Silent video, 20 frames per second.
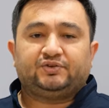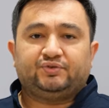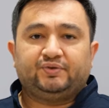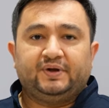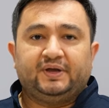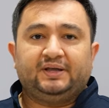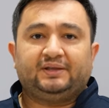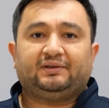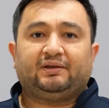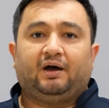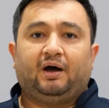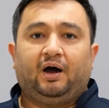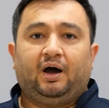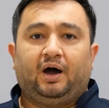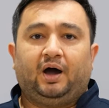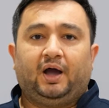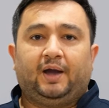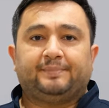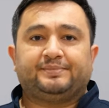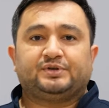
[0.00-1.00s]
three
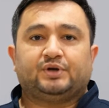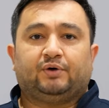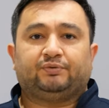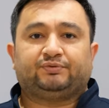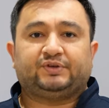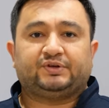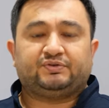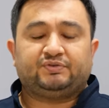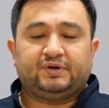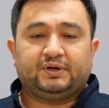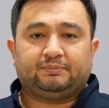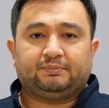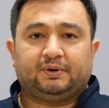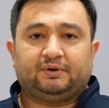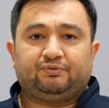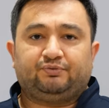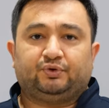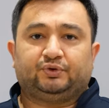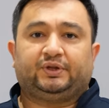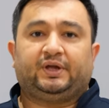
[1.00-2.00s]
types of the treatment
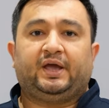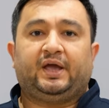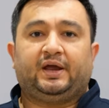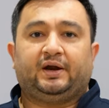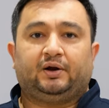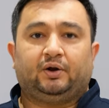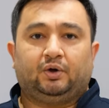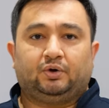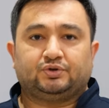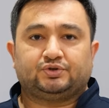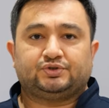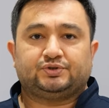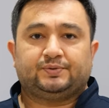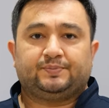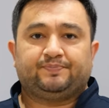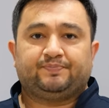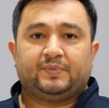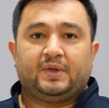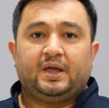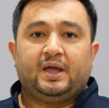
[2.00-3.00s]
for the hair loss.
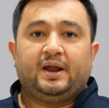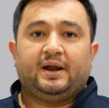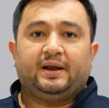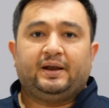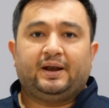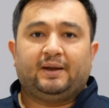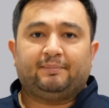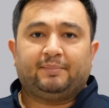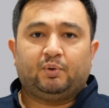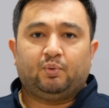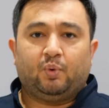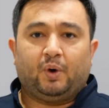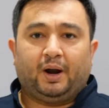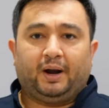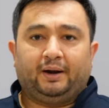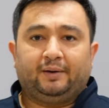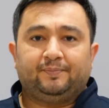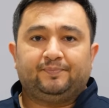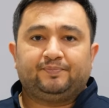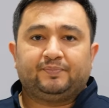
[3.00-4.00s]
Number one,
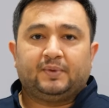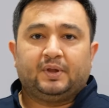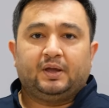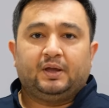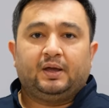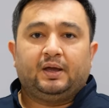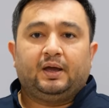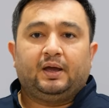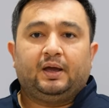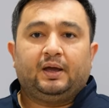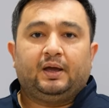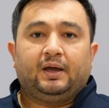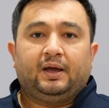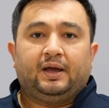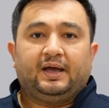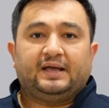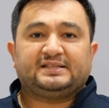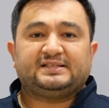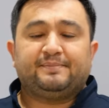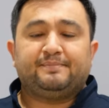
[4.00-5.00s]

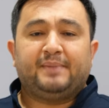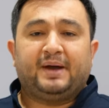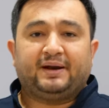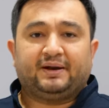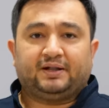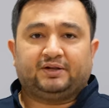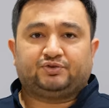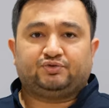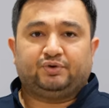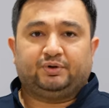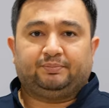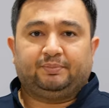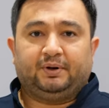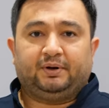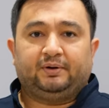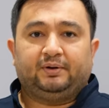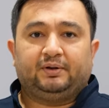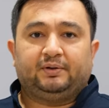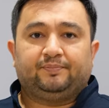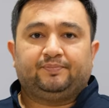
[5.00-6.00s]
it's a medical
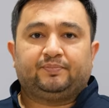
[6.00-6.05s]
treatment.